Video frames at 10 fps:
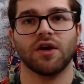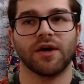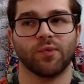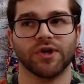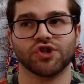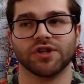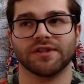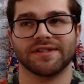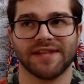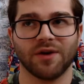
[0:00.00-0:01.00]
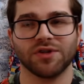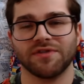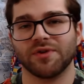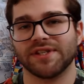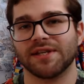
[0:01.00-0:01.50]
which sounds
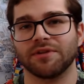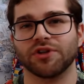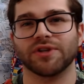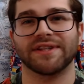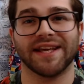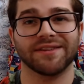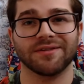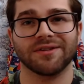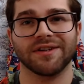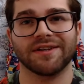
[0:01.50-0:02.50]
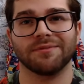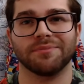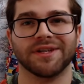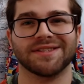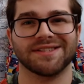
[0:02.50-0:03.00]
very similar to the dental click,
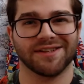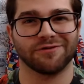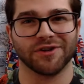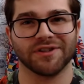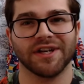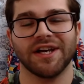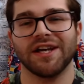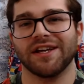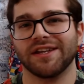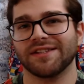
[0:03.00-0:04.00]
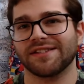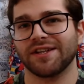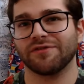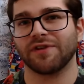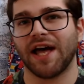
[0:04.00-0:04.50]
but it's different. Instead
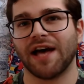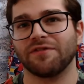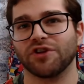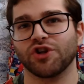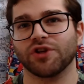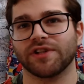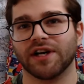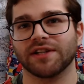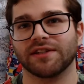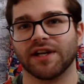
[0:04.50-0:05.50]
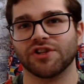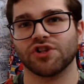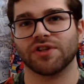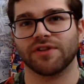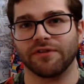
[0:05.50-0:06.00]
of having your tongue
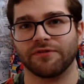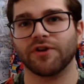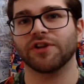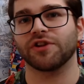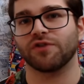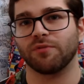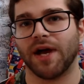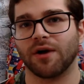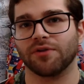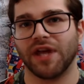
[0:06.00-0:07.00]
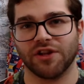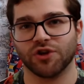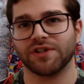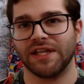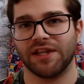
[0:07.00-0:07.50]
touch the front of your mouth and your
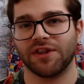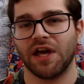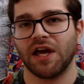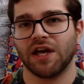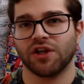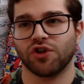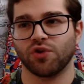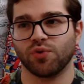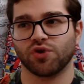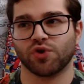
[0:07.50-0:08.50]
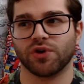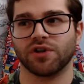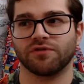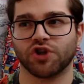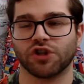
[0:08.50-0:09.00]
teeth, you sort
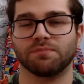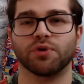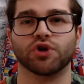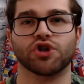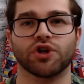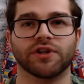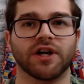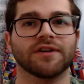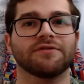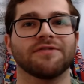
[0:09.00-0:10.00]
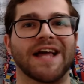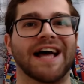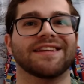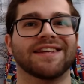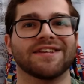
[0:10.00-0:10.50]
of just push your tongue
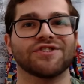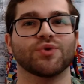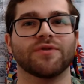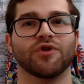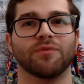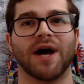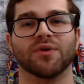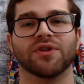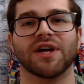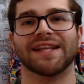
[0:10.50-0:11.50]
flat against the roof of your mouth.